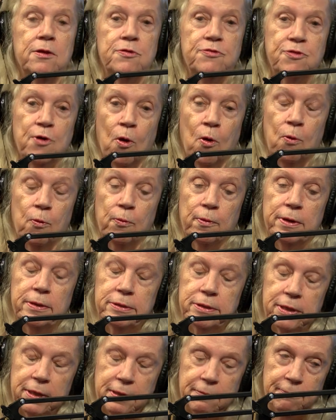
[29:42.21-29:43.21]
So,
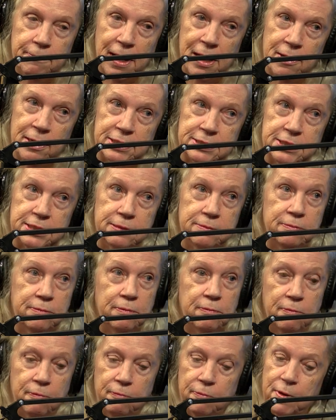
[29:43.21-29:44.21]
parent,
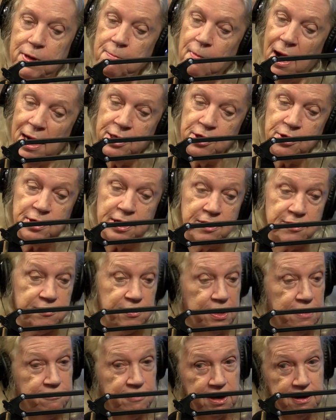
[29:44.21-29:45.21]
remind your
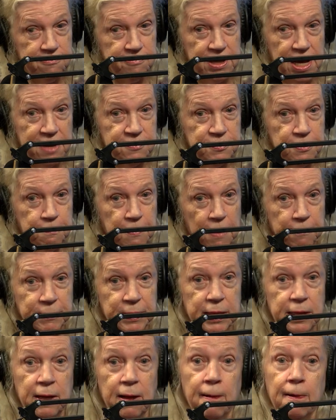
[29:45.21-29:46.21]
kids even if he has a
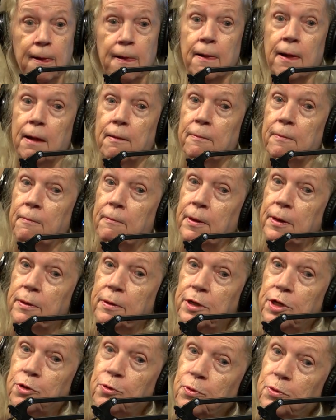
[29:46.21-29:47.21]
puppy,
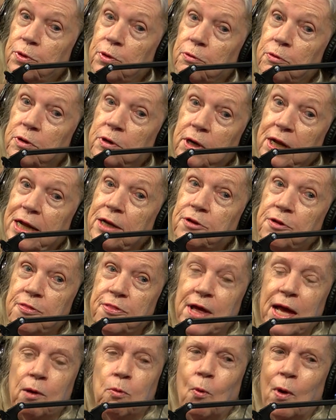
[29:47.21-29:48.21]
you need
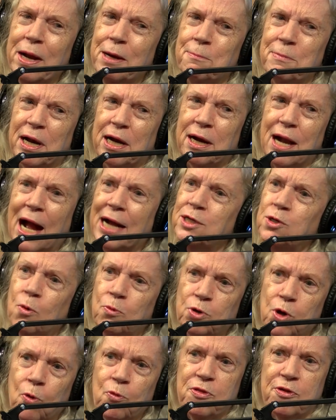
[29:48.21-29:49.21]
to think wait a minute, I
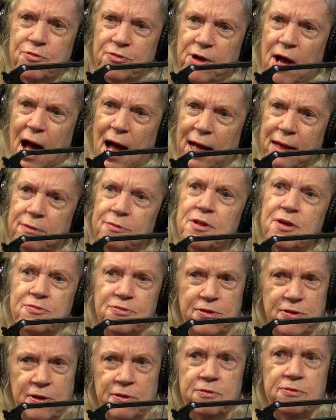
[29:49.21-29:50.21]
don't know this guy.
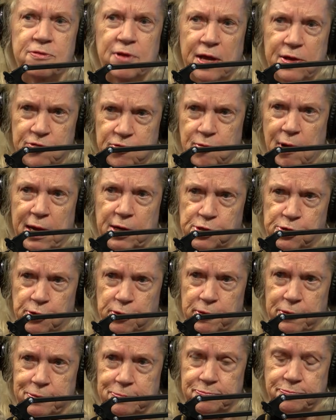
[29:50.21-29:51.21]
This is a
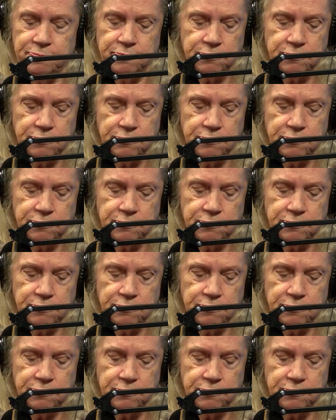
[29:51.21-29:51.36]
stranger.